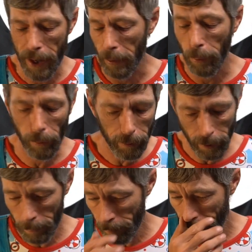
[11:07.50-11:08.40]
bulk,
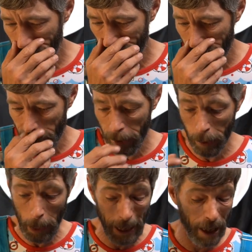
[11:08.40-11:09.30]

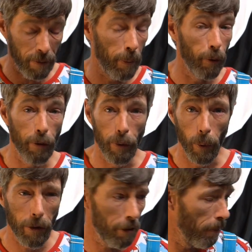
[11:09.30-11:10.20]
I gave both
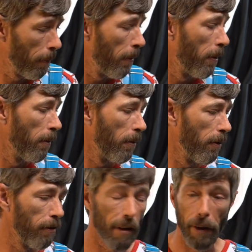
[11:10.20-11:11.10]
4s,
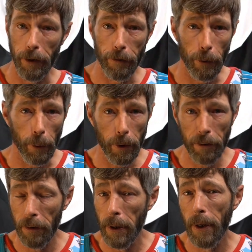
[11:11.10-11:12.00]
solid 4s.